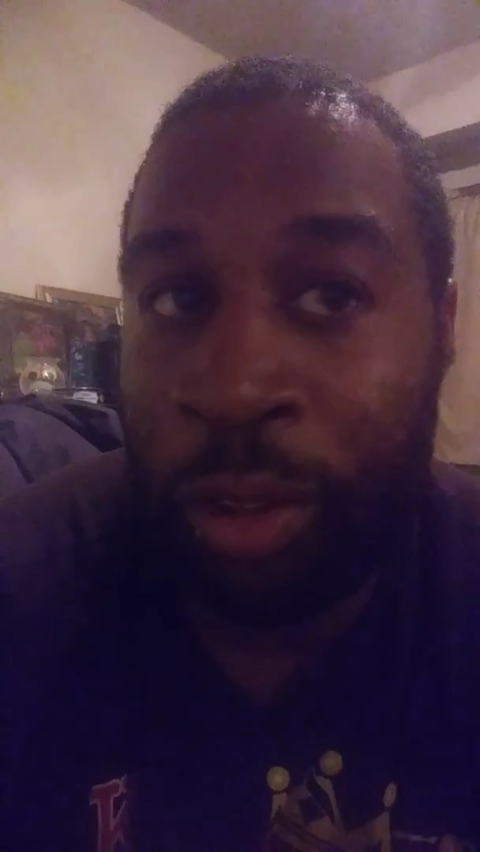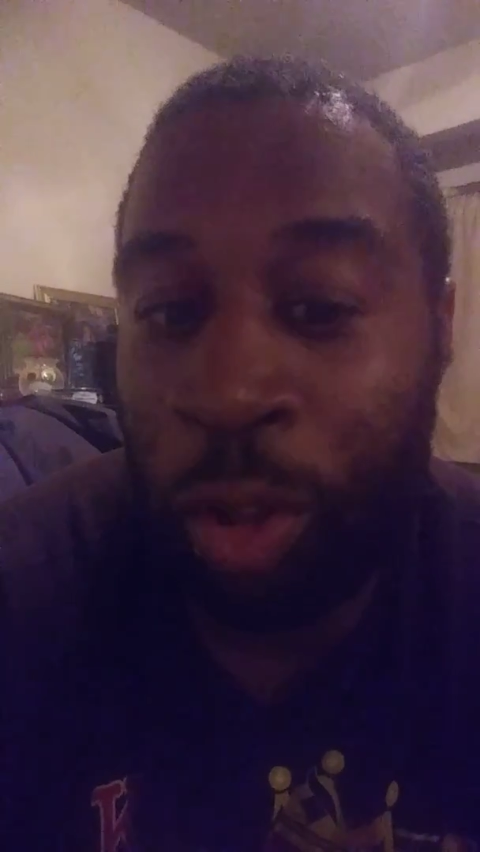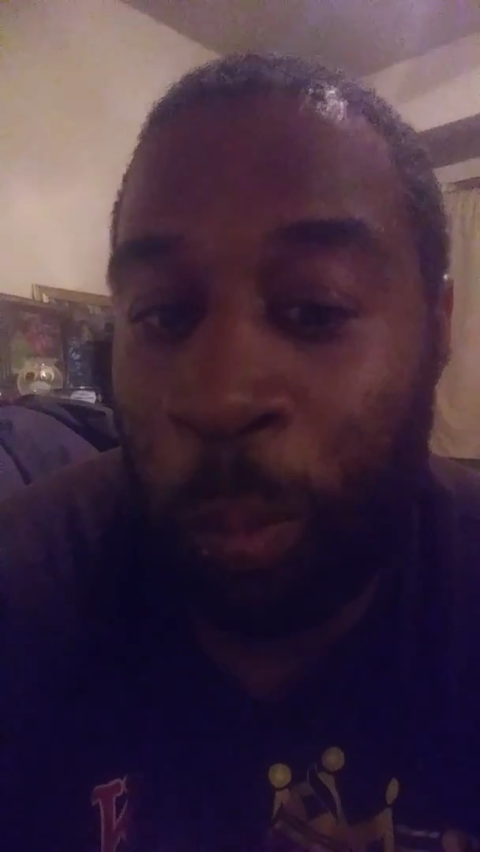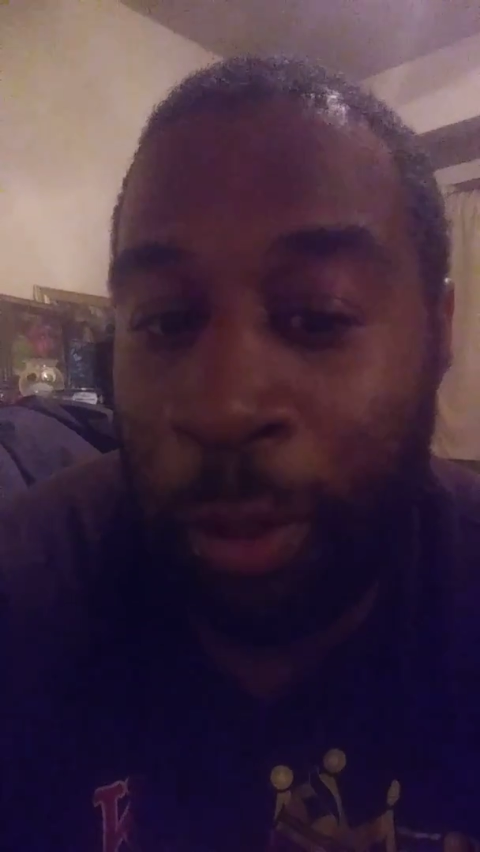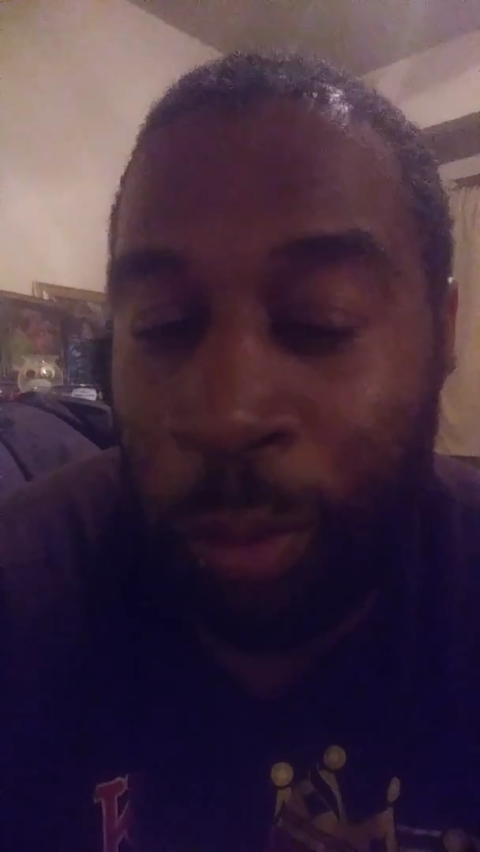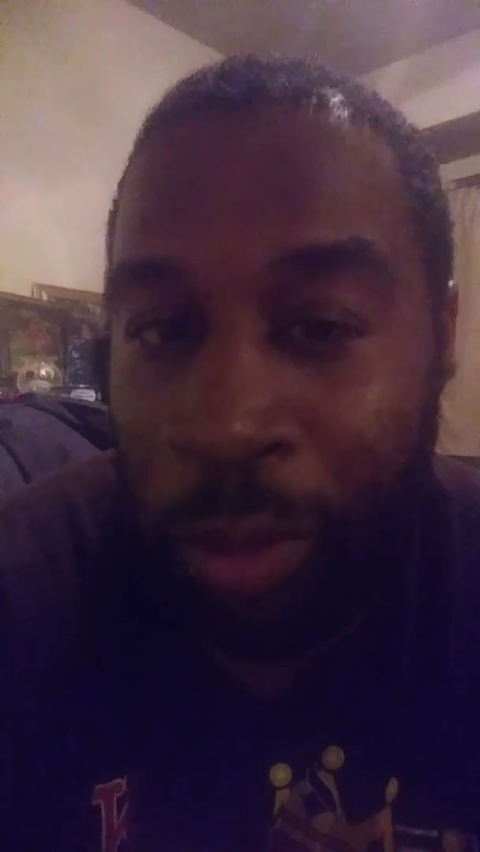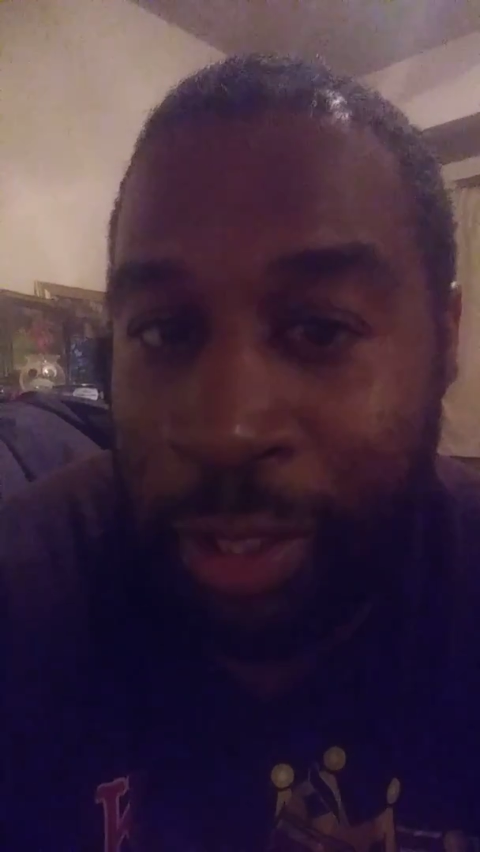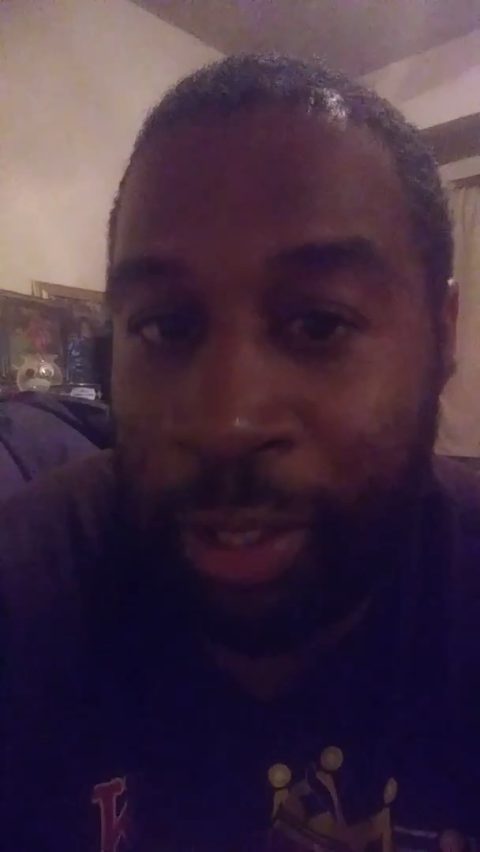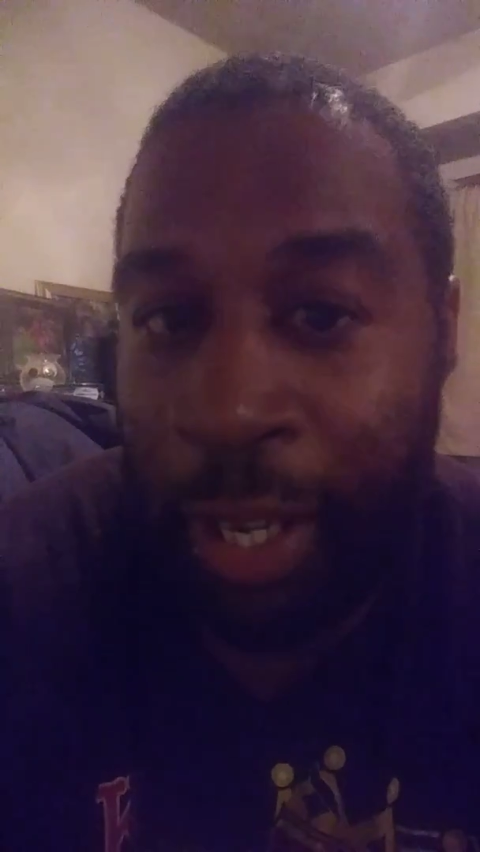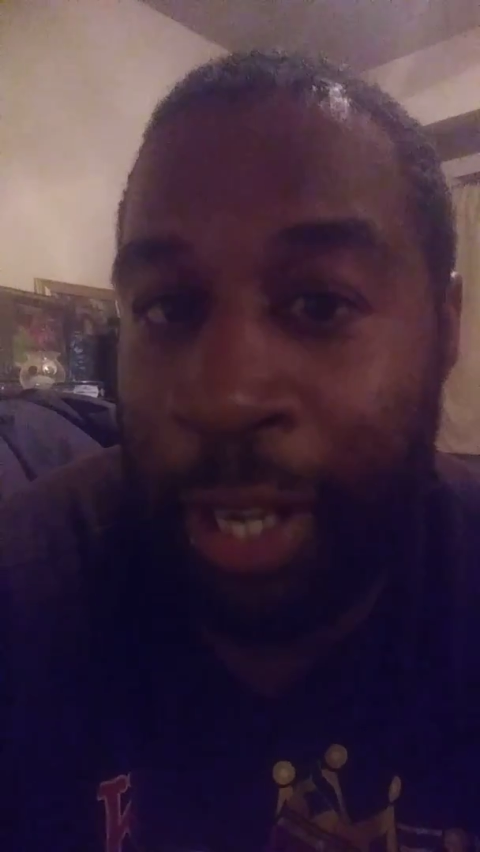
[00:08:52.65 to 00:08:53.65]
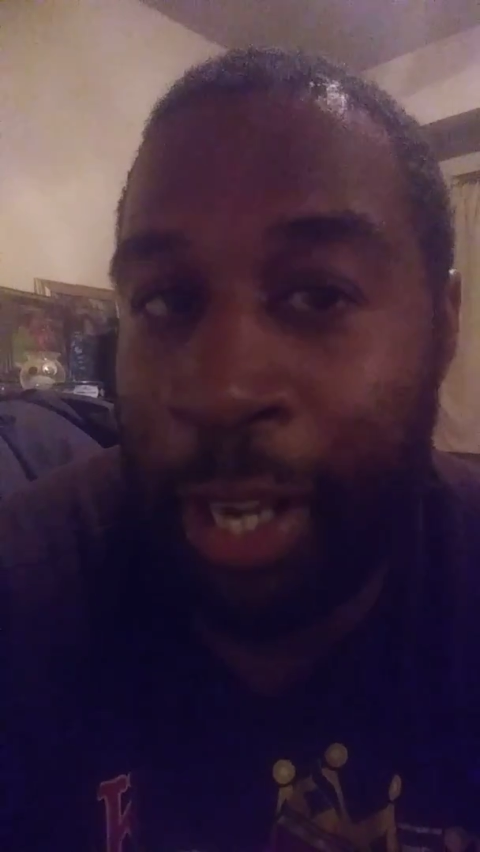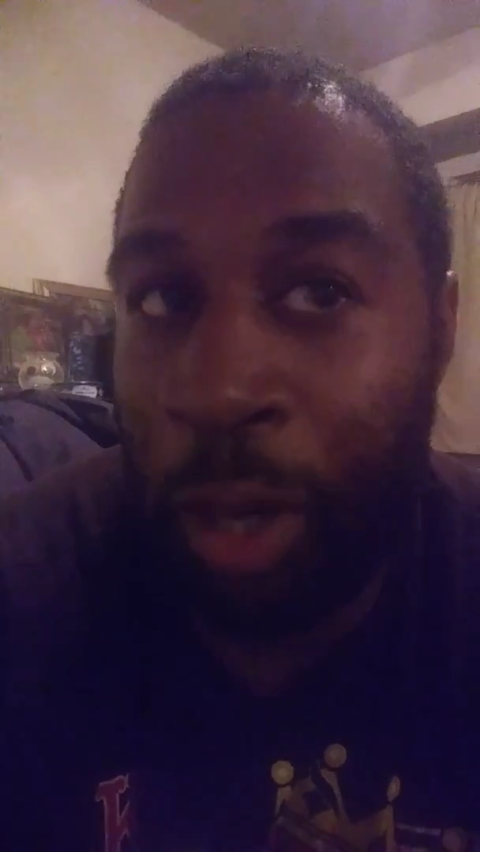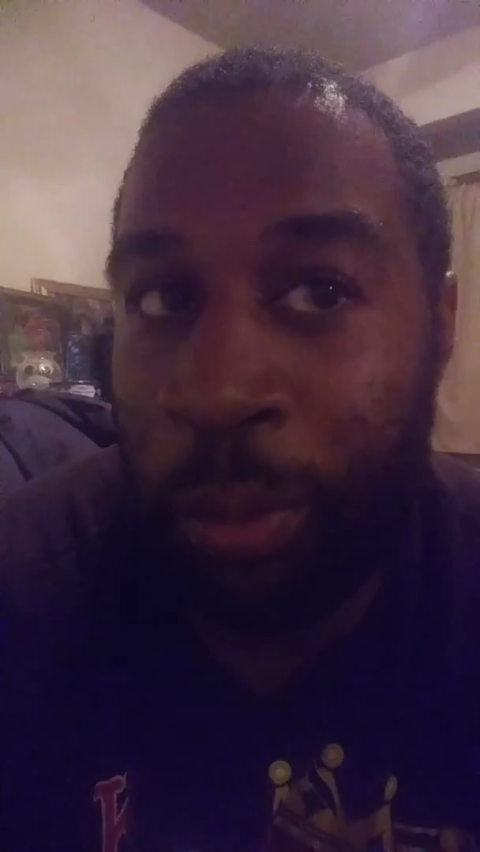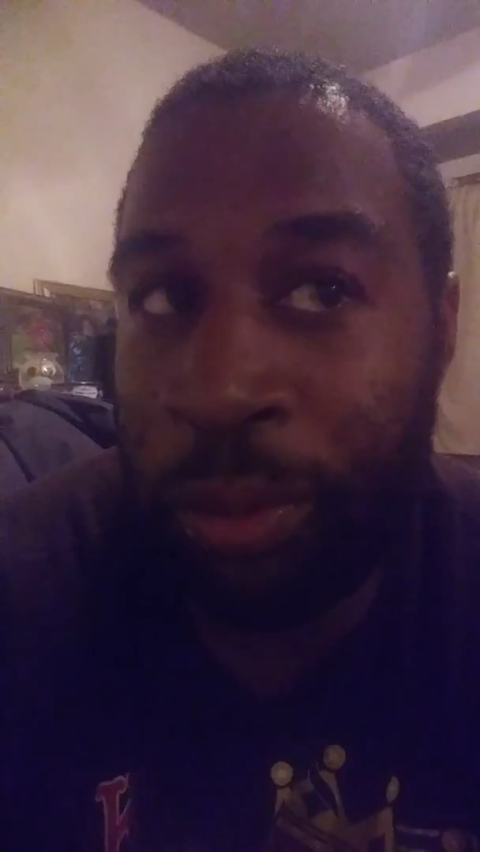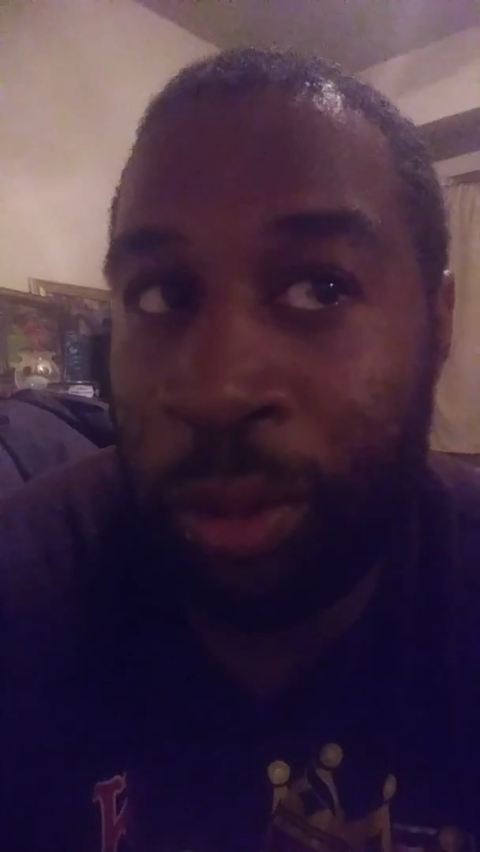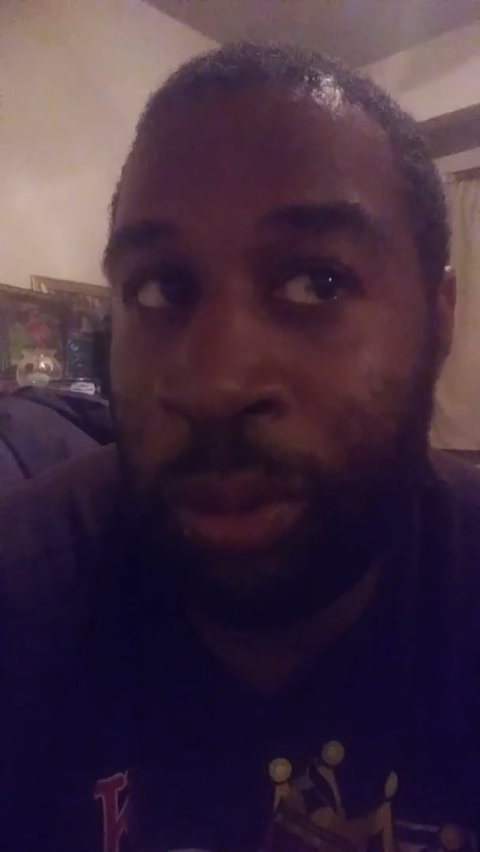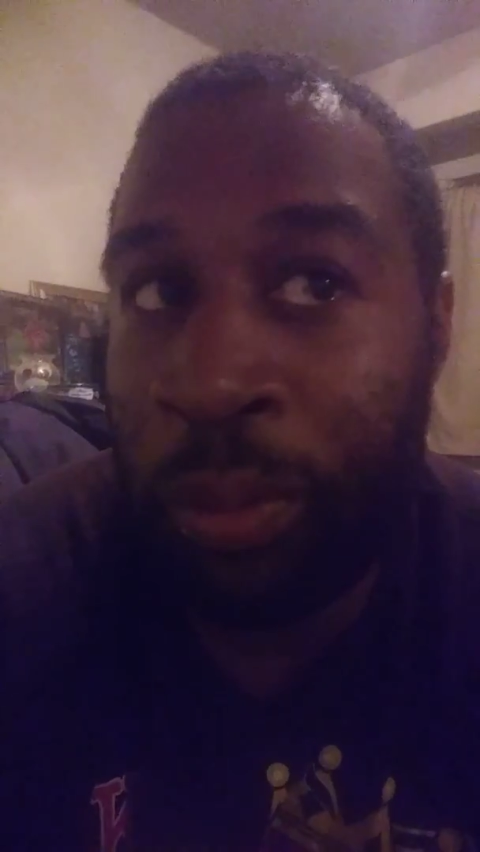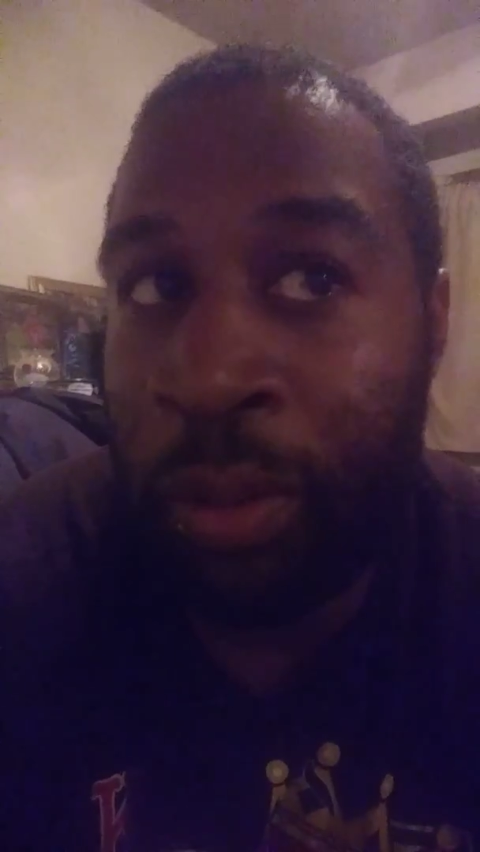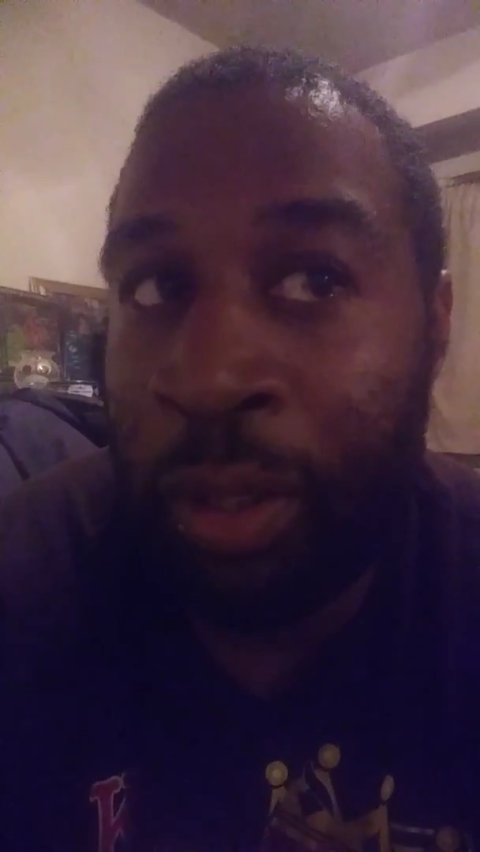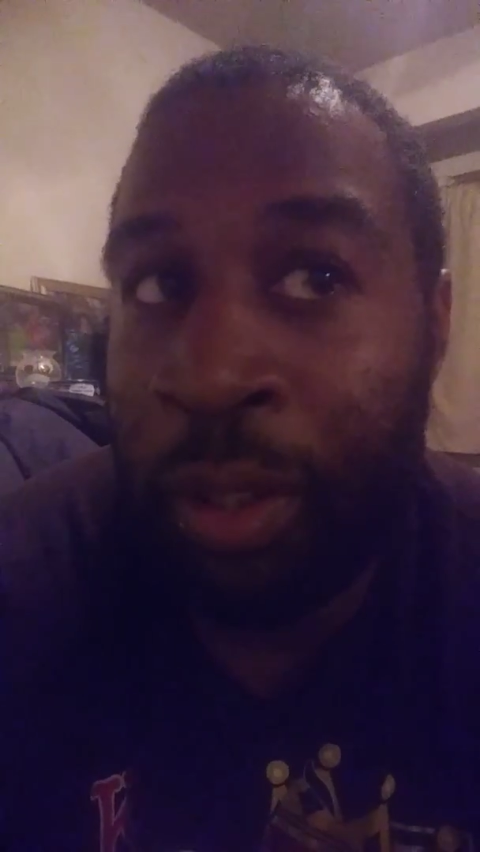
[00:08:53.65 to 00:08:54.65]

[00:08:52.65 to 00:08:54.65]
Nobody wants to hang out with you.